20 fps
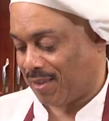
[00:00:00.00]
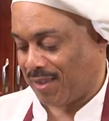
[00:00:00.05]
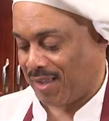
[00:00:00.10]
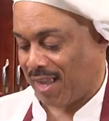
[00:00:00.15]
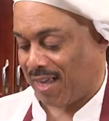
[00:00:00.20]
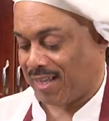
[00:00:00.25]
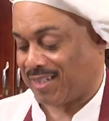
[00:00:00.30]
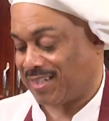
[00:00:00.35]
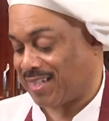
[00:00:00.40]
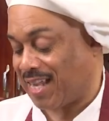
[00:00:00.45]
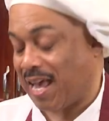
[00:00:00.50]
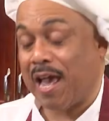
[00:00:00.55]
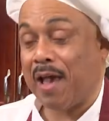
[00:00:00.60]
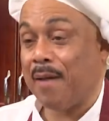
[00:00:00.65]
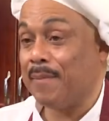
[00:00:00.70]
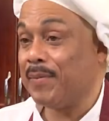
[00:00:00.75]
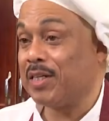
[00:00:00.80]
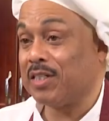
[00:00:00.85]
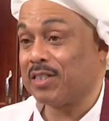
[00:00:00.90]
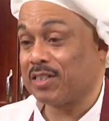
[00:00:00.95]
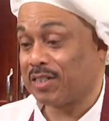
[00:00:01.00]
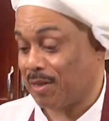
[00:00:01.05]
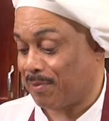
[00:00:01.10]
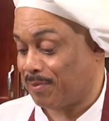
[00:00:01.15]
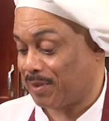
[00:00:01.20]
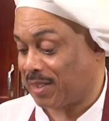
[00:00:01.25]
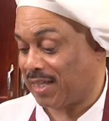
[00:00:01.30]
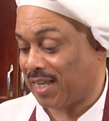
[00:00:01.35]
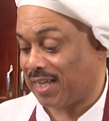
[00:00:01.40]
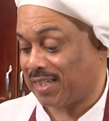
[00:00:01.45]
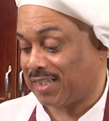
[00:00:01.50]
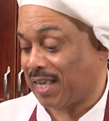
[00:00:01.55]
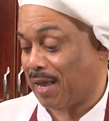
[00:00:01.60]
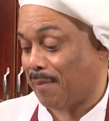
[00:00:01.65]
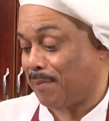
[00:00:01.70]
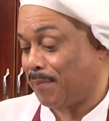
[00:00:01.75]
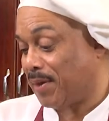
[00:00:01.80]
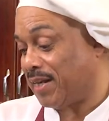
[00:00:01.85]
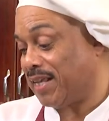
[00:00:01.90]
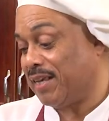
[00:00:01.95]
like salmon or something like
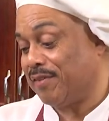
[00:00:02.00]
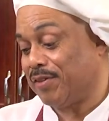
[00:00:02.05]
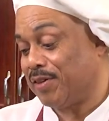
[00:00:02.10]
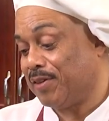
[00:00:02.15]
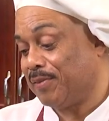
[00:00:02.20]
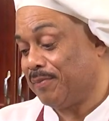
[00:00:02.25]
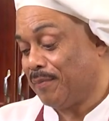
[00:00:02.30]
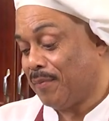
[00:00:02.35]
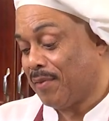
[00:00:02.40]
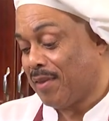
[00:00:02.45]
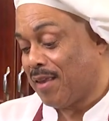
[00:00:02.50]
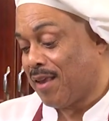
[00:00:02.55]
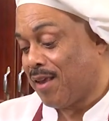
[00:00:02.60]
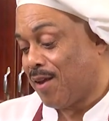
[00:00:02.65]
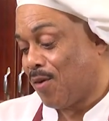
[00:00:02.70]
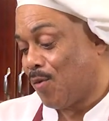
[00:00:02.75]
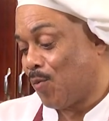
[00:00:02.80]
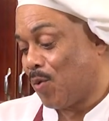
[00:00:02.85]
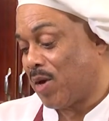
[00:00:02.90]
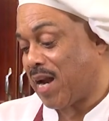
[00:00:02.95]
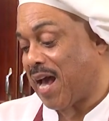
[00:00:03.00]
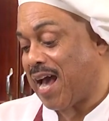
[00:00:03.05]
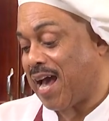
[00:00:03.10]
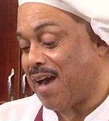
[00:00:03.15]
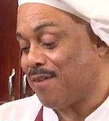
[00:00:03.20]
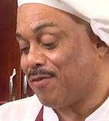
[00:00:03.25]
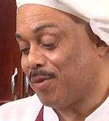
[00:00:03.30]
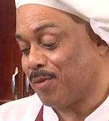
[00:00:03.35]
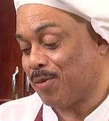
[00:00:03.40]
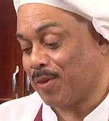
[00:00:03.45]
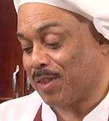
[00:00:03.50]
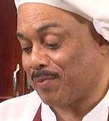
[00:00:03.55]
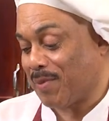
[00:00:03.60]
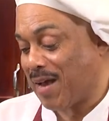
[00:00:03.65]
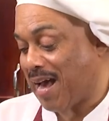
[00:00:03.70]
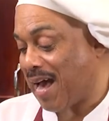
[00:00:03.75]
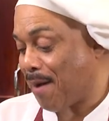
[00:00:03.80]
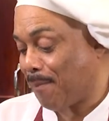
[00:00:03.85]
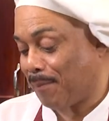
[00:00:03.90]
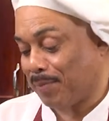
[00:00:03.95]
that, but even when I have it with my
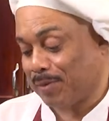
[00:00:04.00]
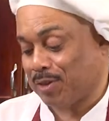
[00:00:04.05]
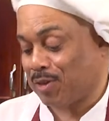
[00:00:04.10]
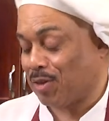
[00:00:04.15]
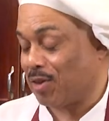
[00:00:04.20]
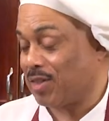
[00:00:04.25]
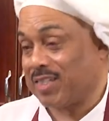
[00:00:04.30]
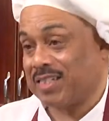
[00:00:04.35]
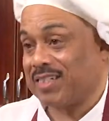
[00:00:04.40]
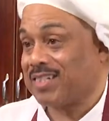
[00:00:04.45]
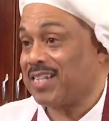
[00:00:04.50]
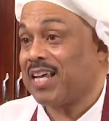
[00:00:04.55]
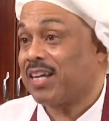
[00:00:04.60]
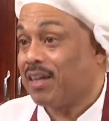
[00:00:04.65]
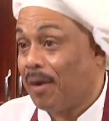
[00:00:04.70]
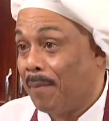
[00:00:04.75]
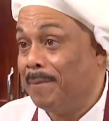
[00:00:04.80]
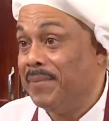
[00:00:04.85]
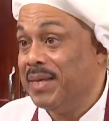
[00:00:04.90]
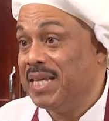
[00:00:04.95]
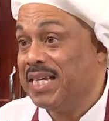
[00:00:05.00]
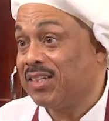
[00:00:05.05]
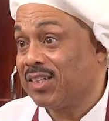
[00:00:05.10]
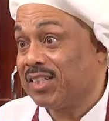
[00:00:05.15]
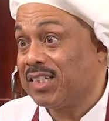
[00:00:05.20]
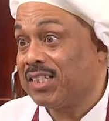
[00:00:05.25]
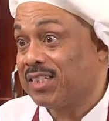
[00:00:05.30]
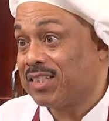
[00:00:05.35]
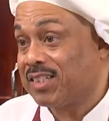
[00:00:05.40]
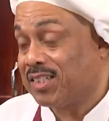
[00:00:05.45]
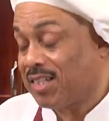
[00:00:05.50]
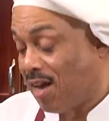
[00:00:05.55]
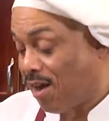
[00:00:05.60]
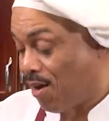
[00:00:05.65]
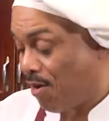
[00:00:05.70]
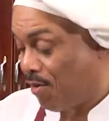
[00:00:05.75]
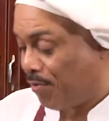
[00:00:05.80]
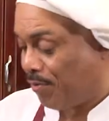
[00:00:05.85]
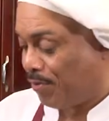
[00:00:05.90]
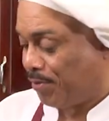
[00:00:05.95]
applesauce, it's like a meal in
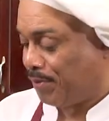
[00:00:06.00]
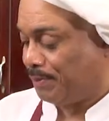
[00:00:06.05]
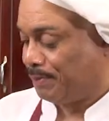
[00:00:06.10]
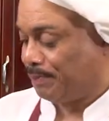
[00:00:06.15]
itself.